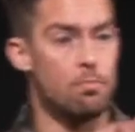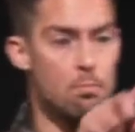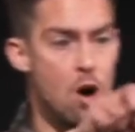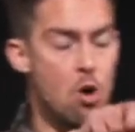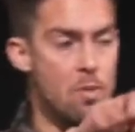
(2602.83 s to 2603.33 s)

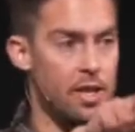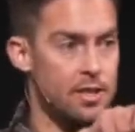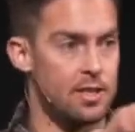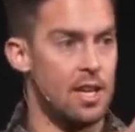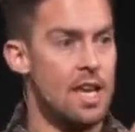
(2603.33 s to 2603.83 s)

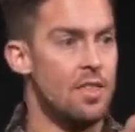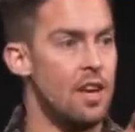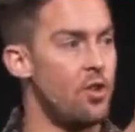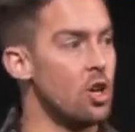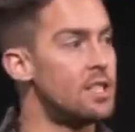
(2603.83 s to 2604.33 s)
moments that
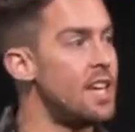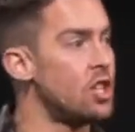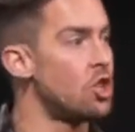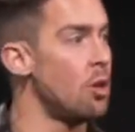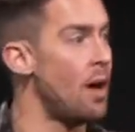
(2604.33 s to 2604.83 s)
if you're
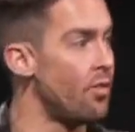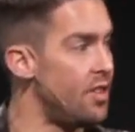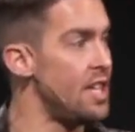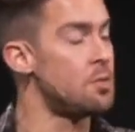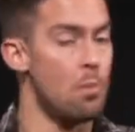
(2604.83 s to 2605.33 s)
intentional about
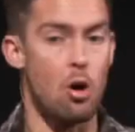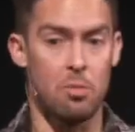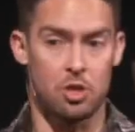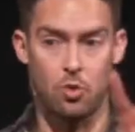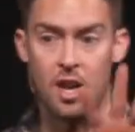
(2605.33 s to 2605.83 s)
these
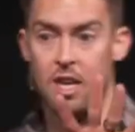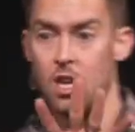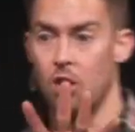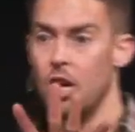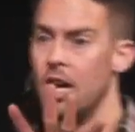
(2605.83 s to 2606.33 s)
moments right
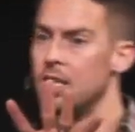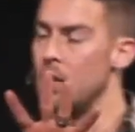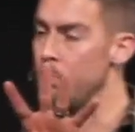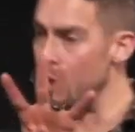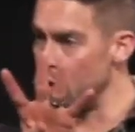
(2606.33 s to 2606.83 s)
here
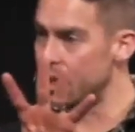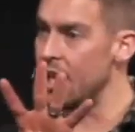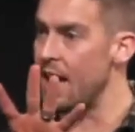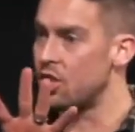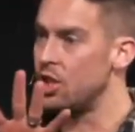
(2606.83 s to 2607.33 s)
to build
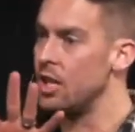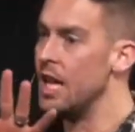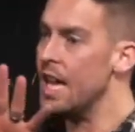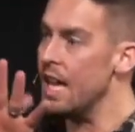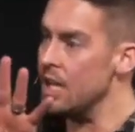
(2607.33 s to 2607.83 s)
connection
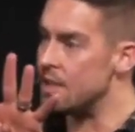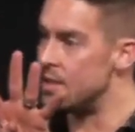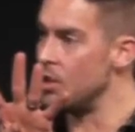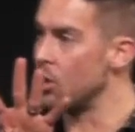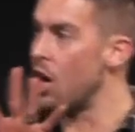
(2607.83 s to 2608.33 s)
and
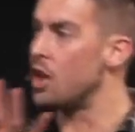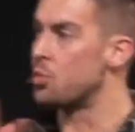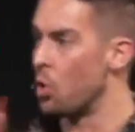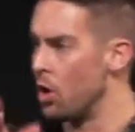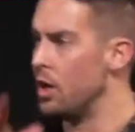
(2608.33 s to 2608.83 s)
instill
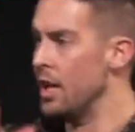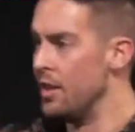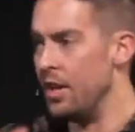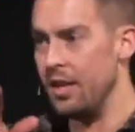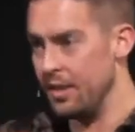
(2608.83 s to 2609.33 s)
God's word,
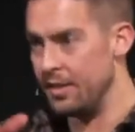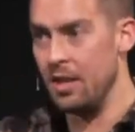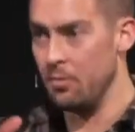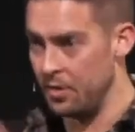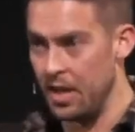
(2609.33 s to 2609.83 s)
then
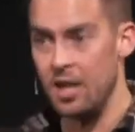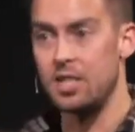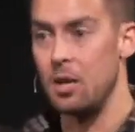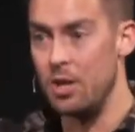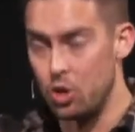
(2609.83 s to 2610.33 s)
then then it's
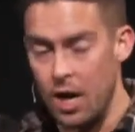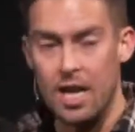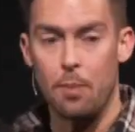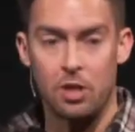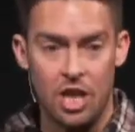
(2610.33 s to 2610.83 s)
going to be
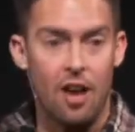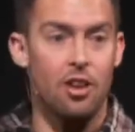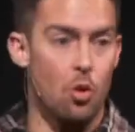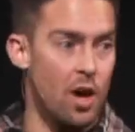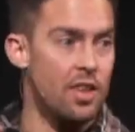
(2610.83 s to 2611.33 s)
training up a child
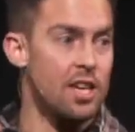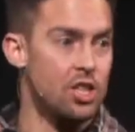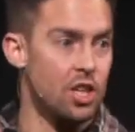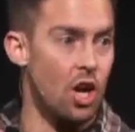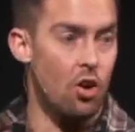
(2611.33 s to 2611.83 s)
in the way that he
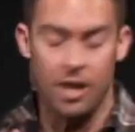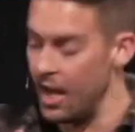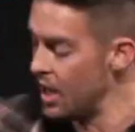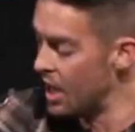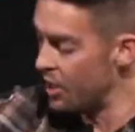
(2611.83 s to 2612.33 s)
should go,
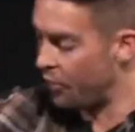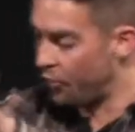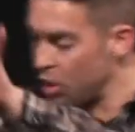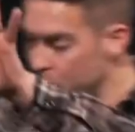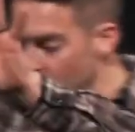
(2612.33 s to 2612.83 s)
okay? The
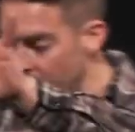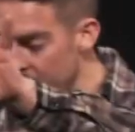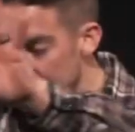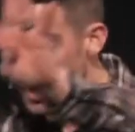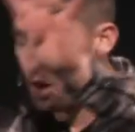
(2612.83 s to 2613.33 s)
first one is